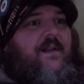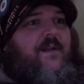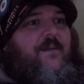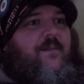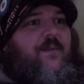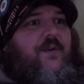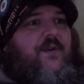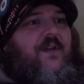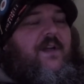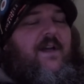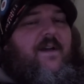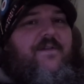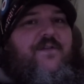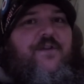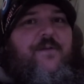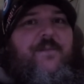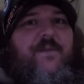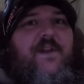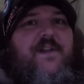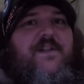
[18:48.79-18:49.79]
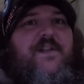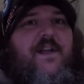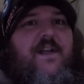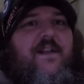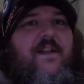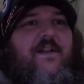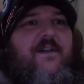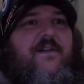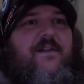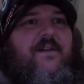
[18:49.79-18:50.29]
But to have somebody say
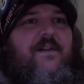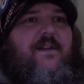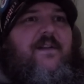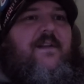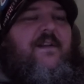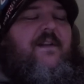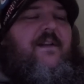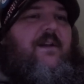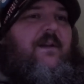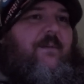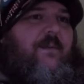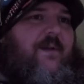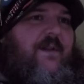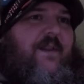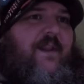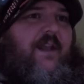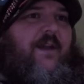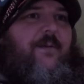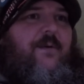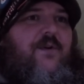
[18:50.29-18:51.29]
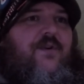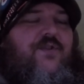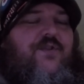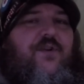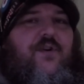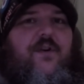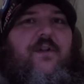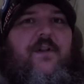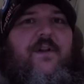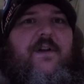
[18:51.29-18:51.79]
that when they were
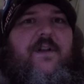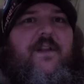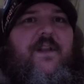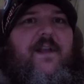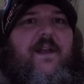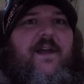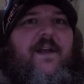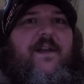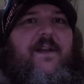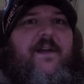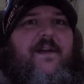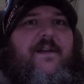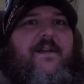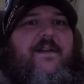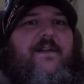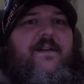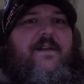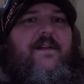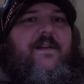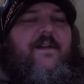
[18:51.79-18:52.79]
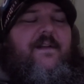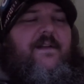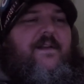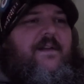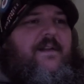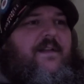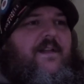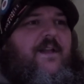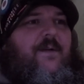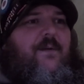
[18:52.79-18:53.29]
struggling and
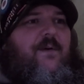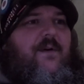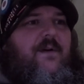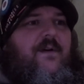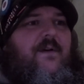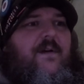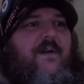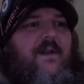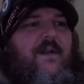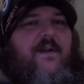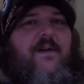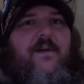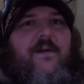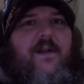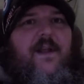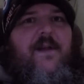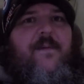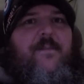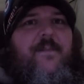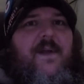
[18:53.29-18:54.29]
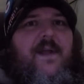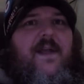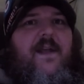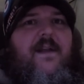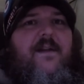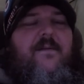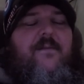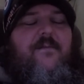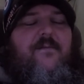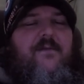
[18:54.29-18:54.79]
they were in
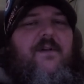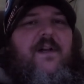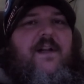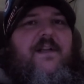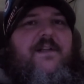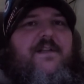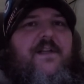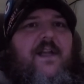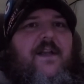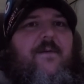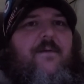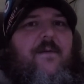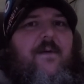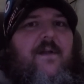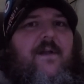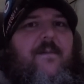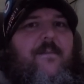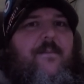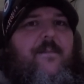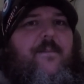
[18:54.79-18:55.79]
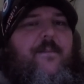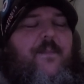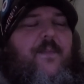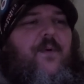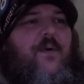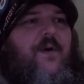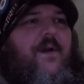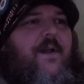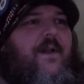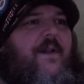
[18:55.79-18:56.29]
bed, really sick,
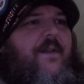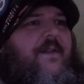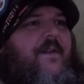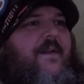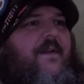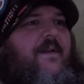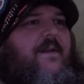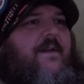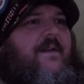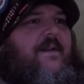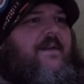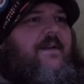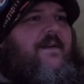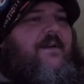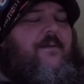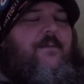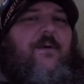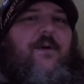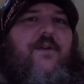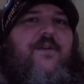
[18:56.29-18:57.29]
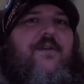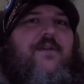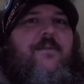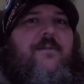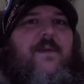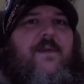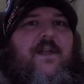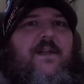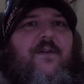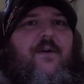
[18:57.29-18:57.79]
poor health, watching
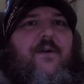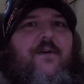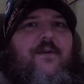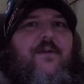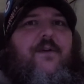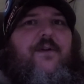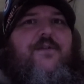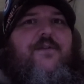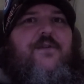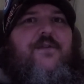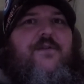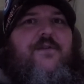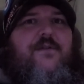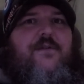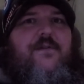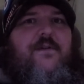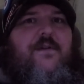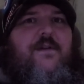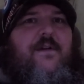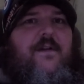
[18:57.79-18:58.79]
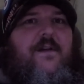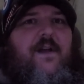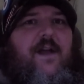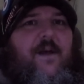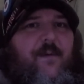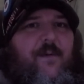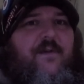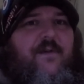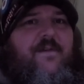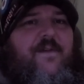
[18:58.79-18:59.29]
me talk nonsense
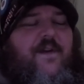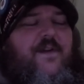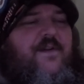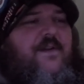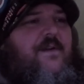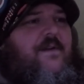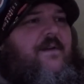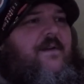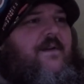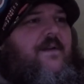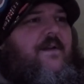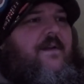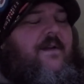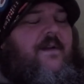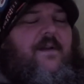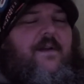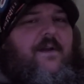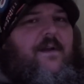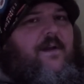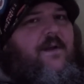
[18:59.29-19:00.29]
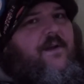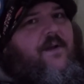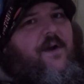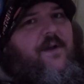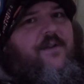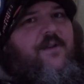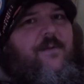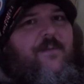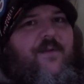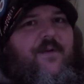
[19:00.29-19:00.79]
about fishing
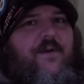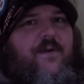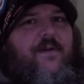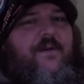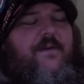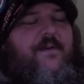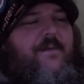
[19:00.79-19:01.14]
got them through